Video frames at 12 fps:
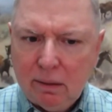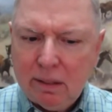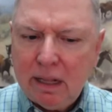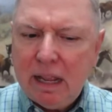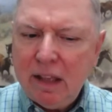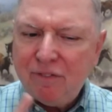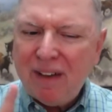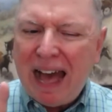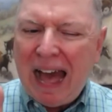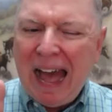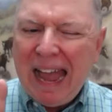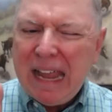that if
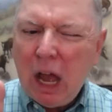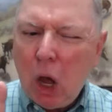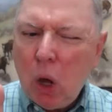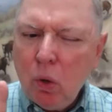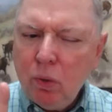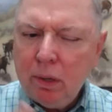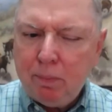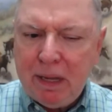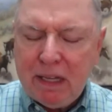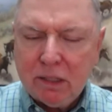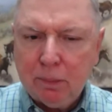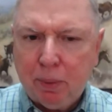I own a
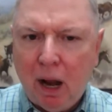piece of